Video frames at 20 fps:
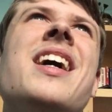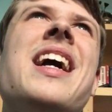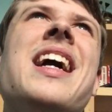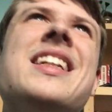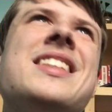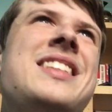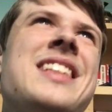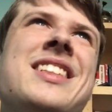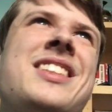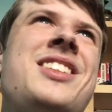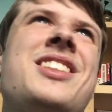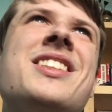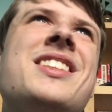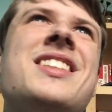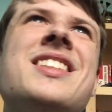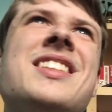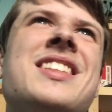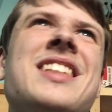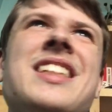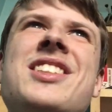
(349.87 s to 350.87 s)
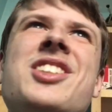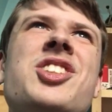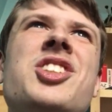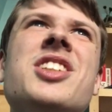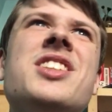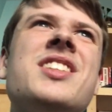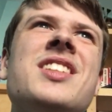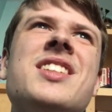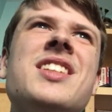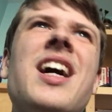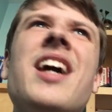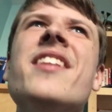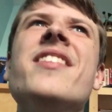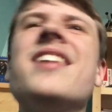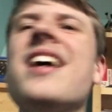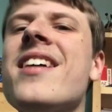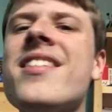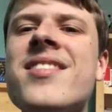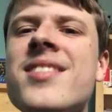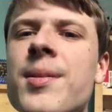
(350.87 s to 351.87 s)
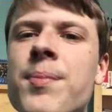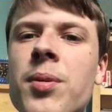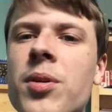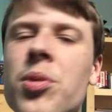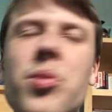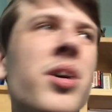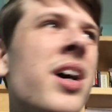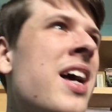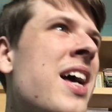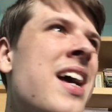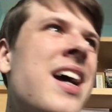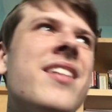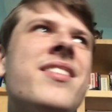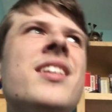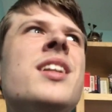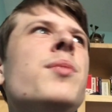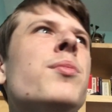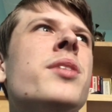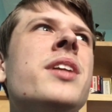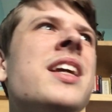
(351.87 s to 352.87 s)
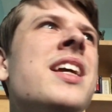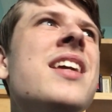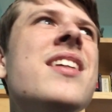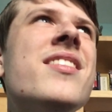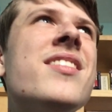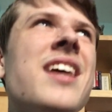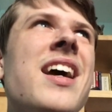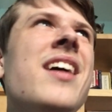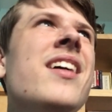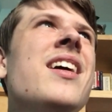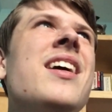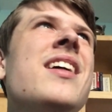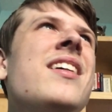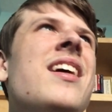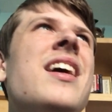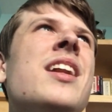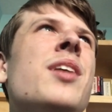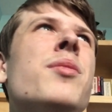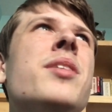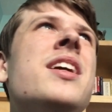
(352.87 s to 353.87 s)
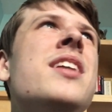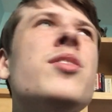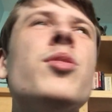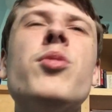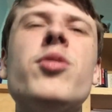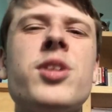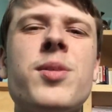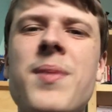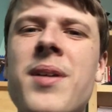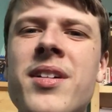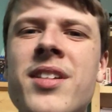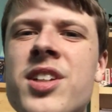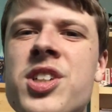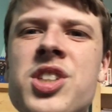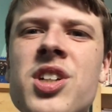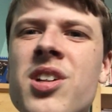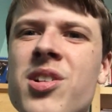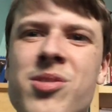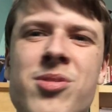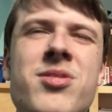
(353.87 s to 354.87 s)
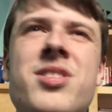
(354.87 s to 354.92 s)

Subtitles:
It's just as untestable as anyone he talks about in the show.